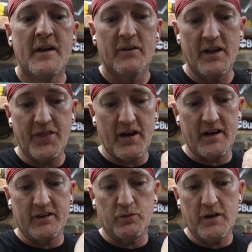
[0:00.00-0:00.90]
what I
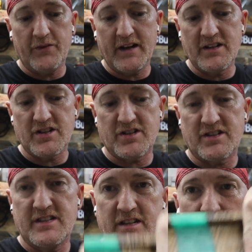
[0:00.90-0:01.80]
thought is, what if I can just
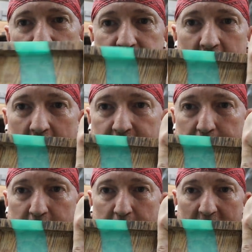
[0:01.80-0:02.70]
seal this off
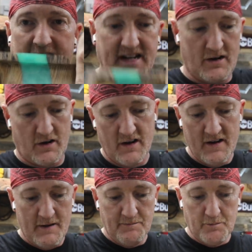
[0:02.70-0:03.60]
up to about here,
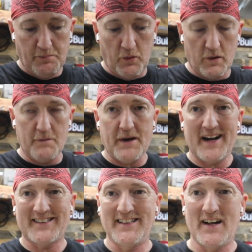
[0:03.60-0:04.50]
pour
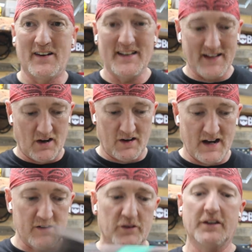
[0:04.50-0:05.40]
epoxy down in there,
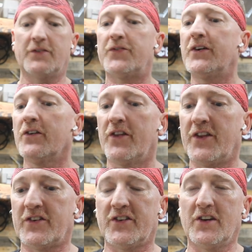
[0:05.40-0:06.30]
not only fill
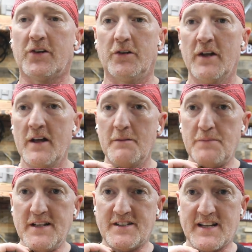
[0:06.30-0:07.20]
this little
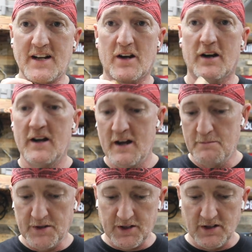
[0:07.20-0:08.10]
piece here,
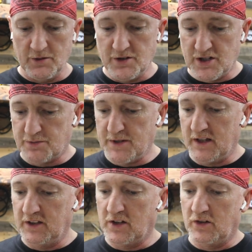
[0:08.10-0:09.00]
but then there would just be
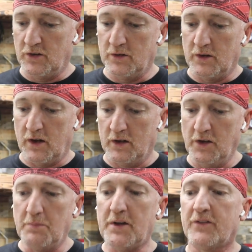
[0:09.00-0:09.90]
a little a
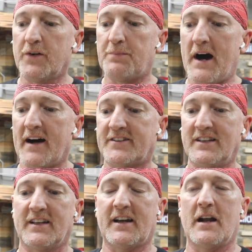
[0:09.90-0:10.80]
little bit of
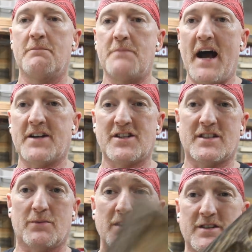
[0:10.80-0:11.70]
epoxy that kind of matches
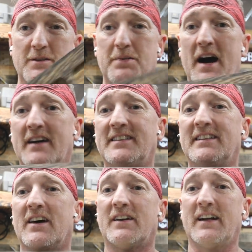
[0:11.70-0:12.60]
the rest of the epoxy
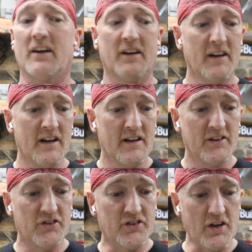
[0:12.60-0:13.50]
down here.
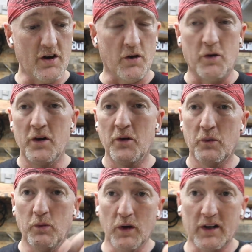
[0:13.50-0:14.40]
So
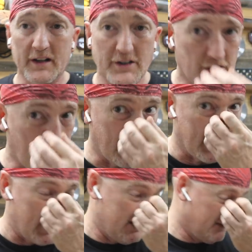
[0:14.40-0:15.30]
we're gonna try
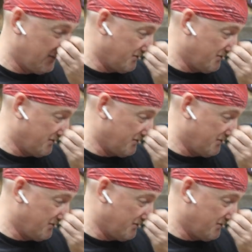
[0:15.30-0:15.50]
that.